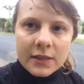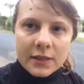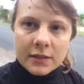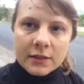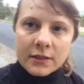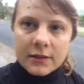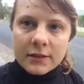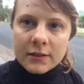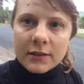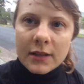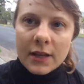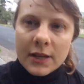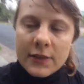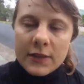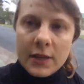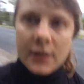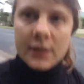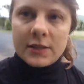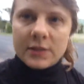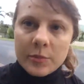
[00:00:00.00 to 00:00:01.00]
that
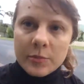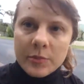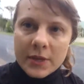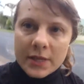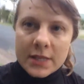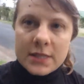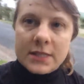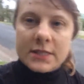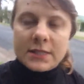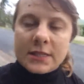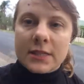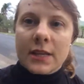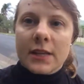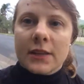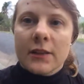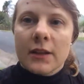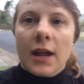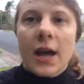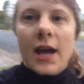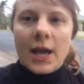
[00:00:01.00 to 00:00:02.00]
the biggest
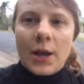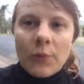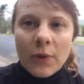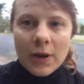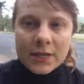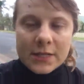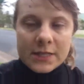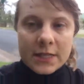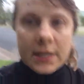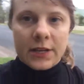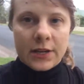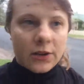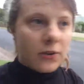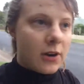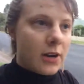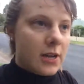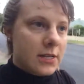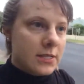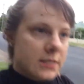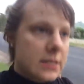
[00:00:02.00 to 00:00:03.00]
thing that I want to get
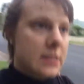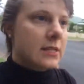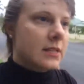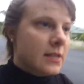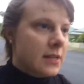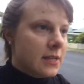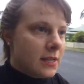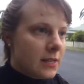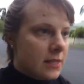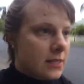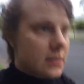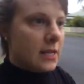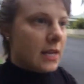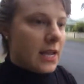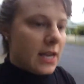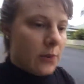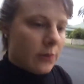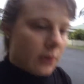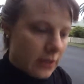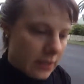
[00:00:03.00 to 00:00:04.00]
across to
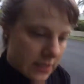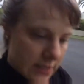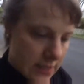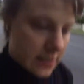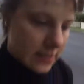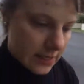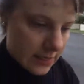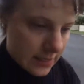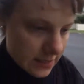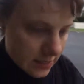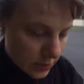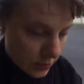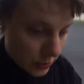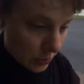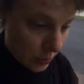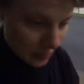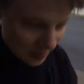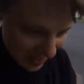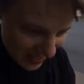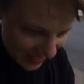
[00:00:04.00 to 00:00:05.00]
anyone listening
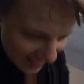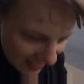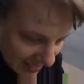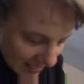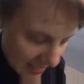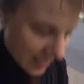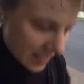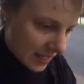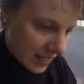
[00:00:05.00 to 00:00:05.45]
to me